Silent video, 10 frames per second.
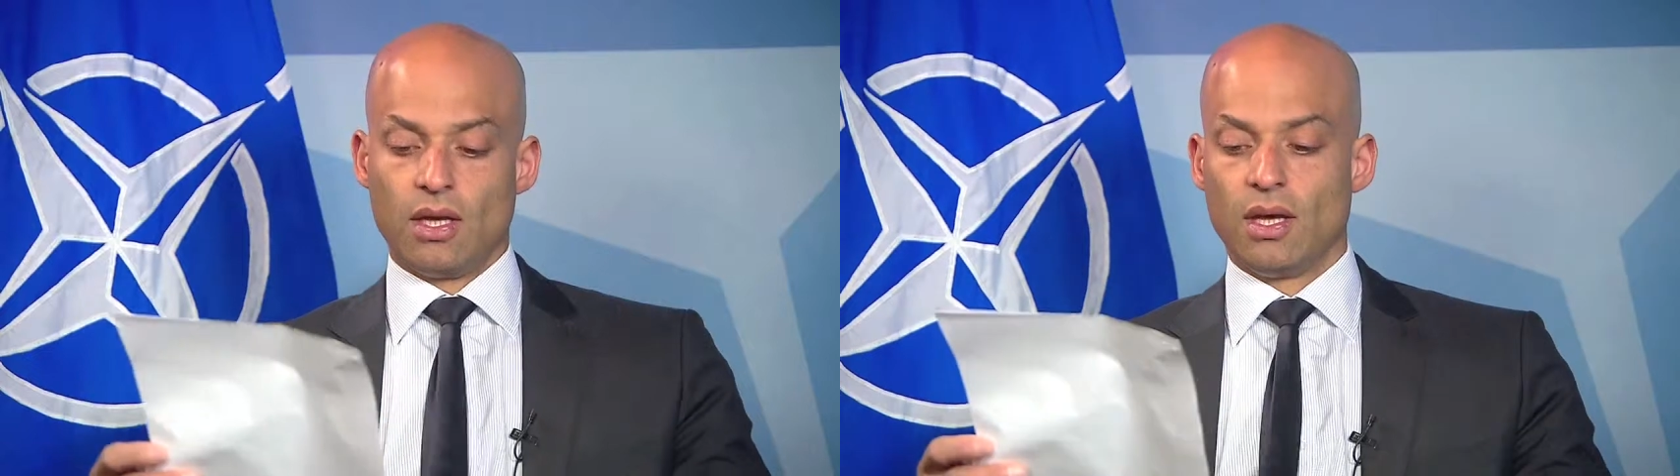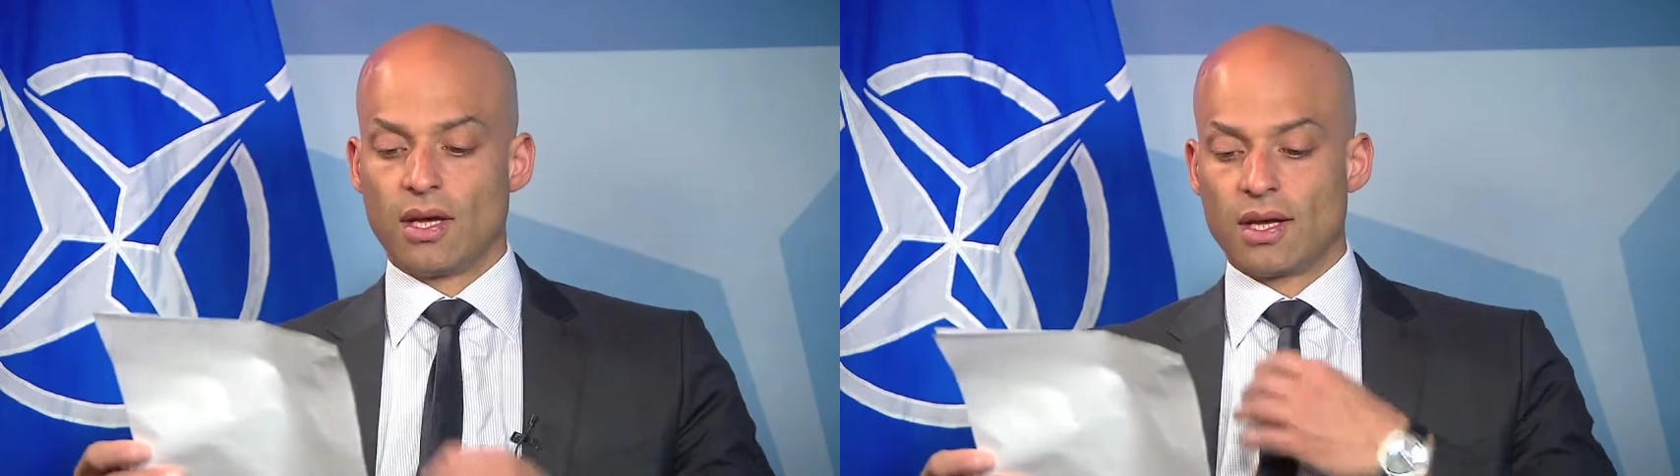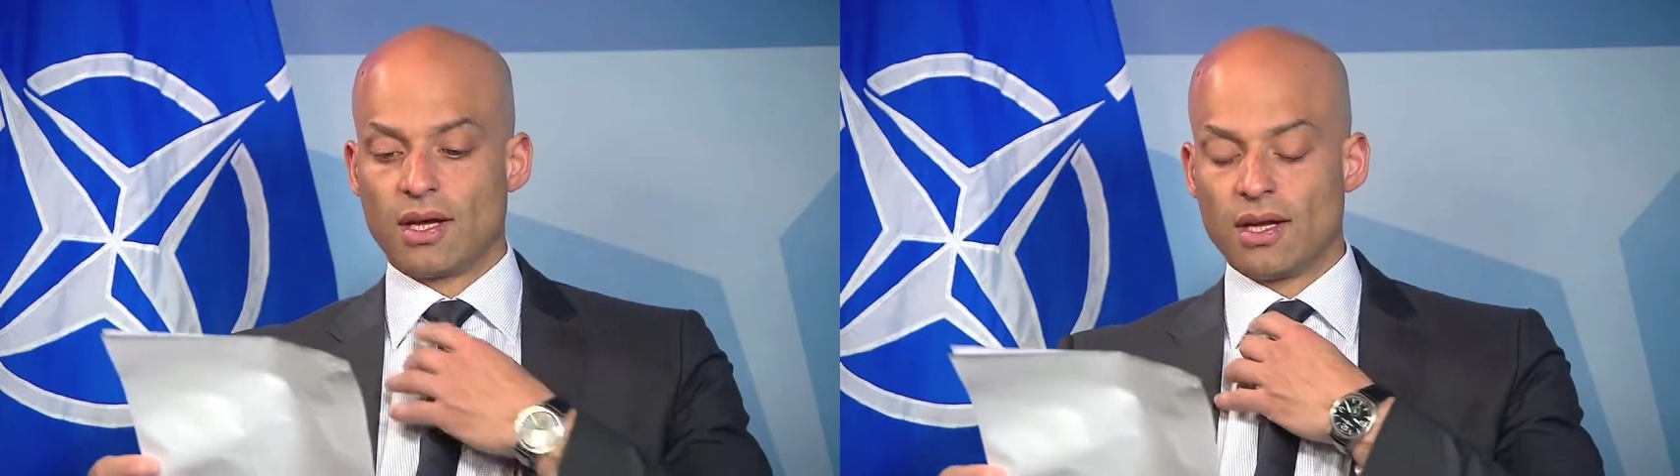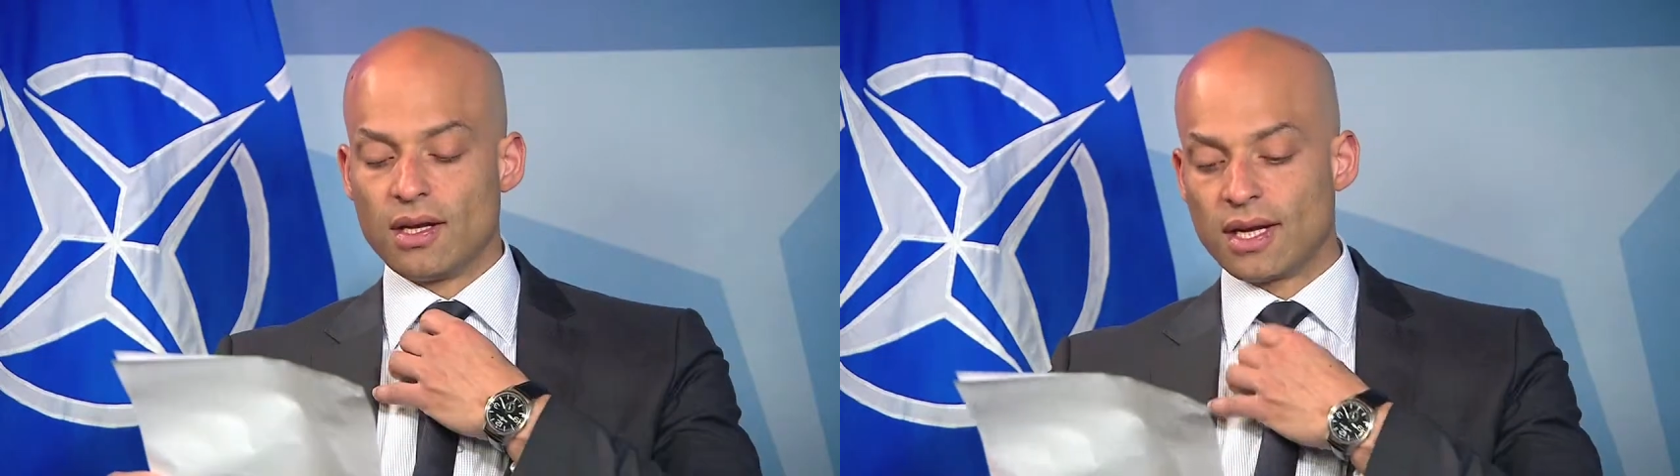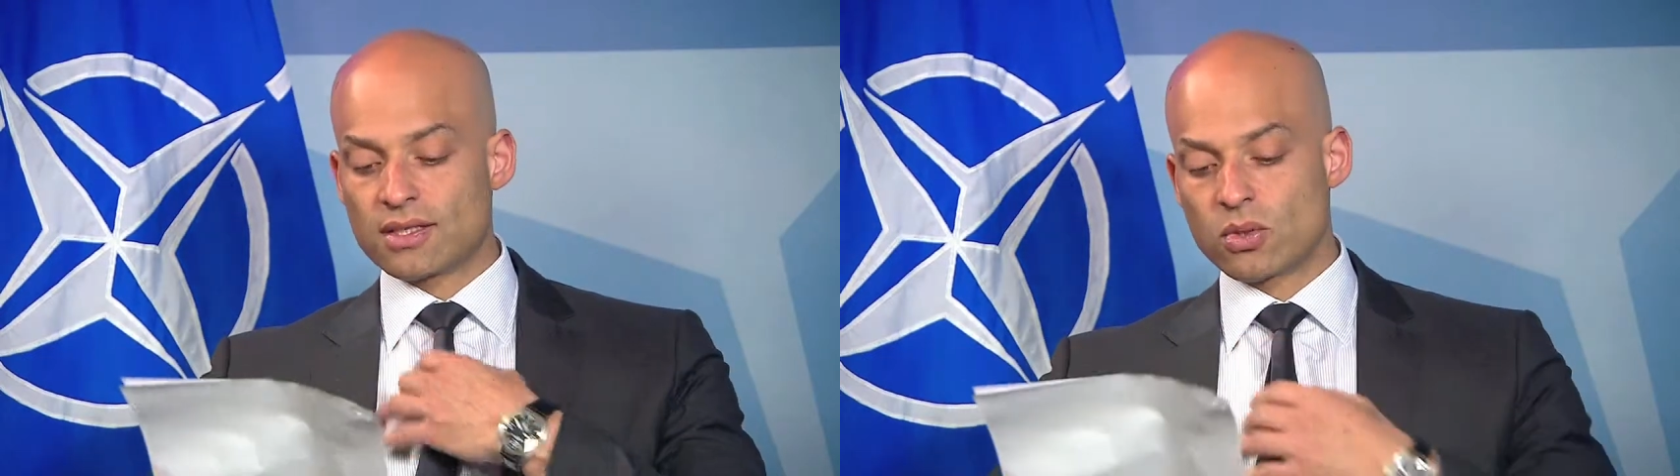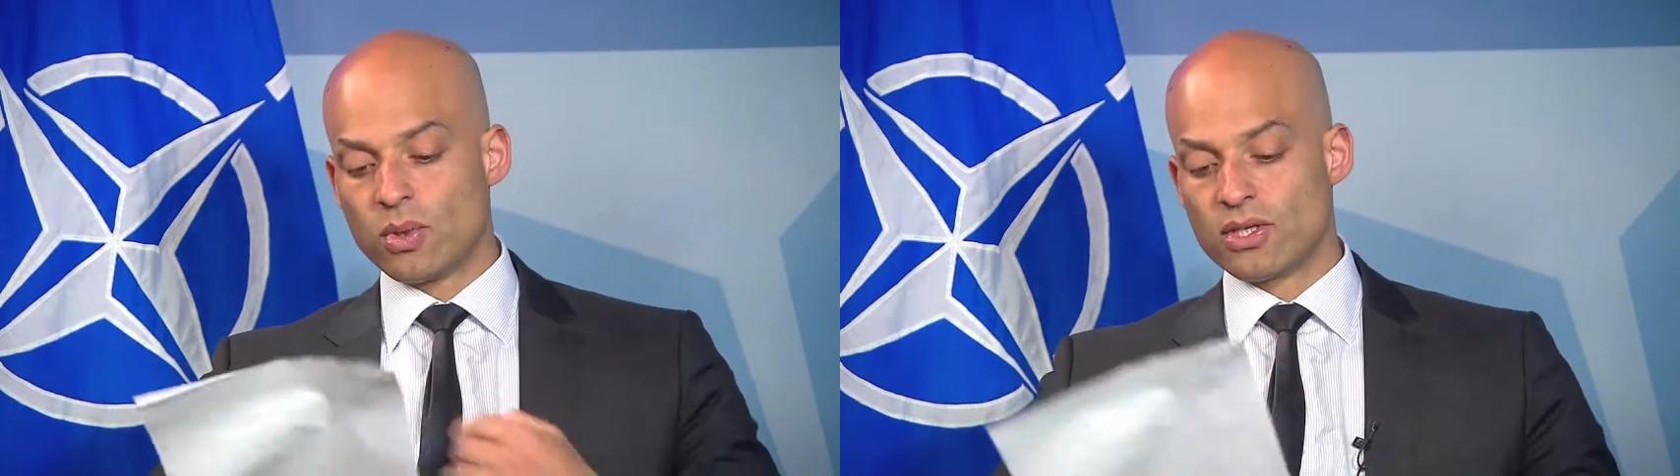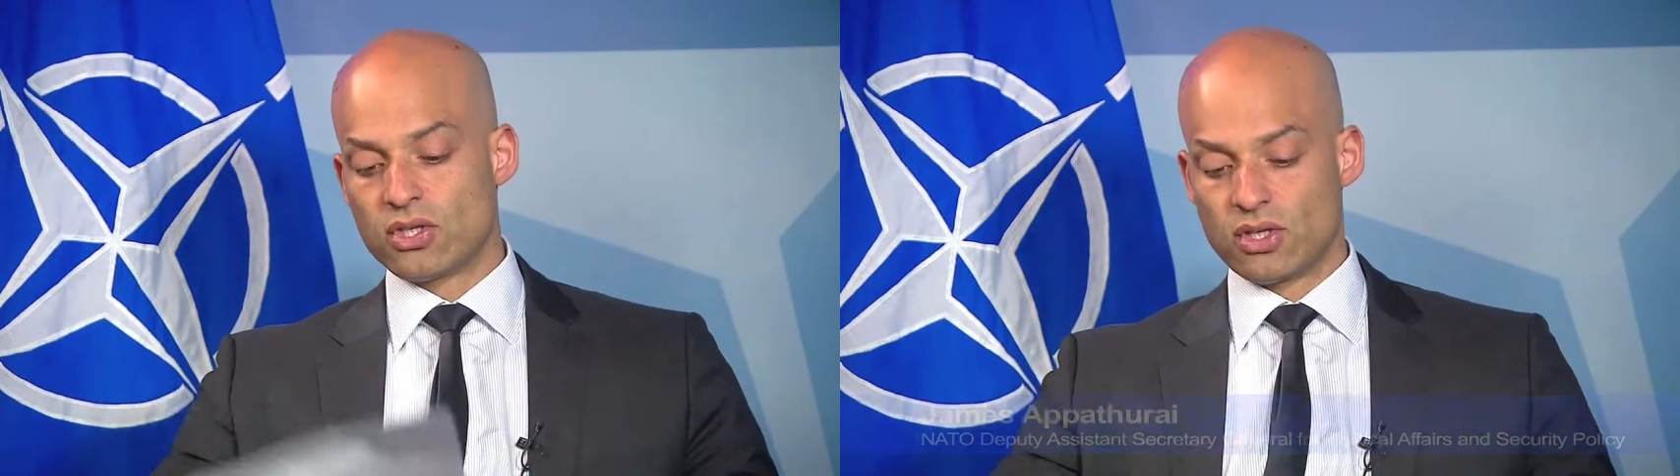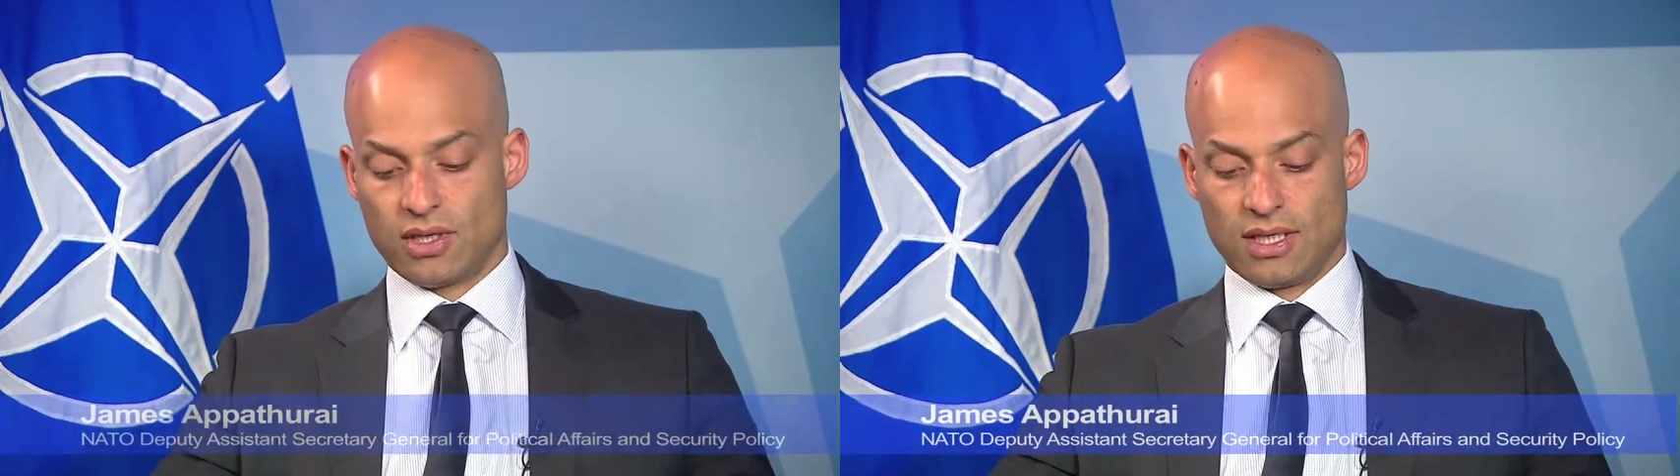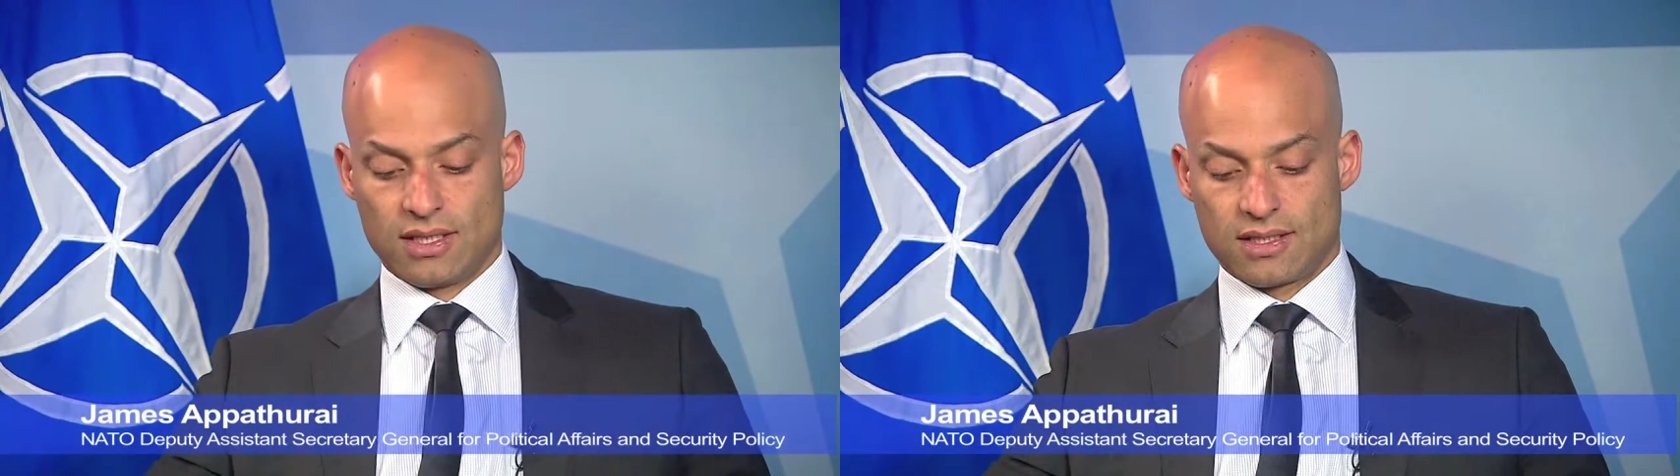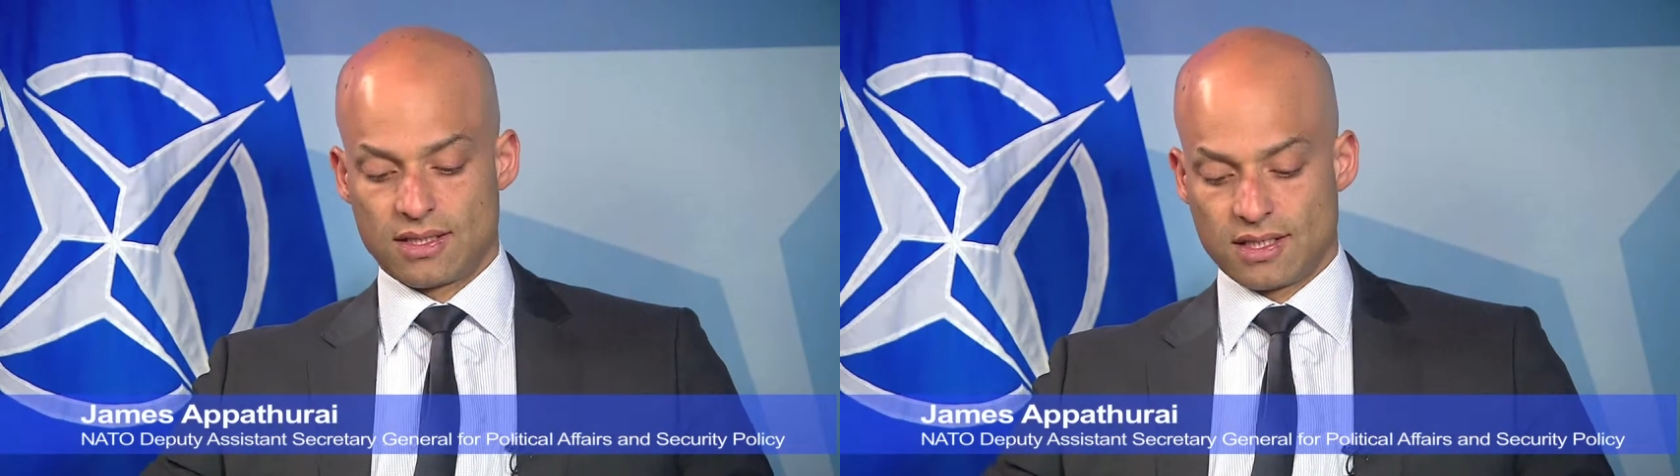Next question
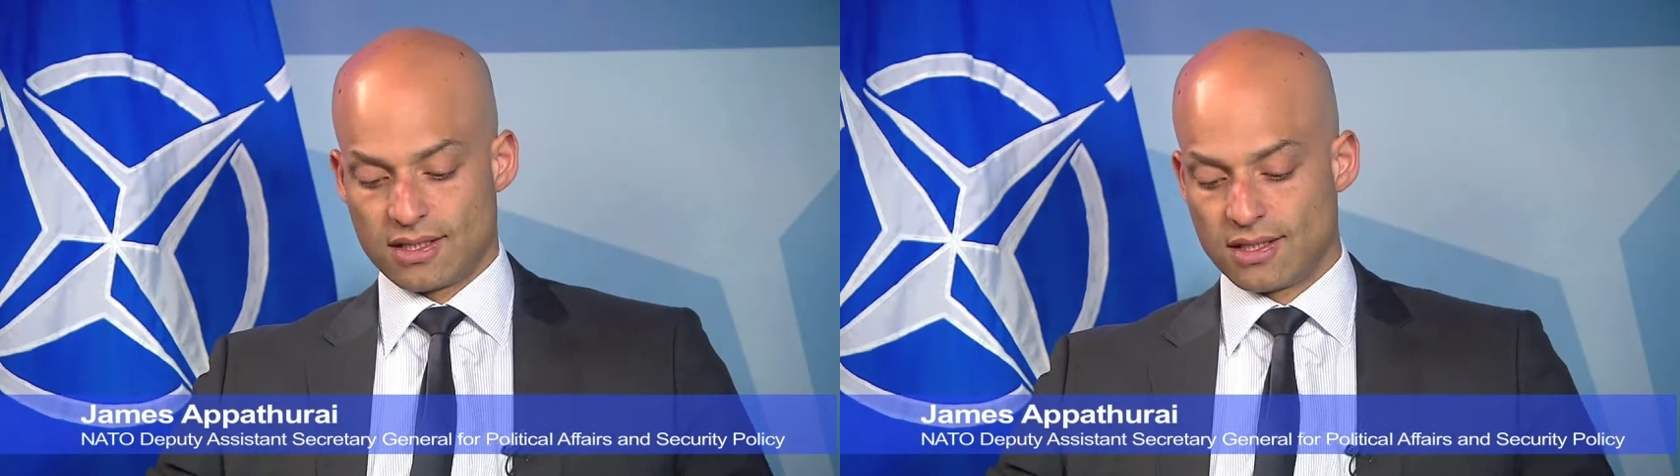is,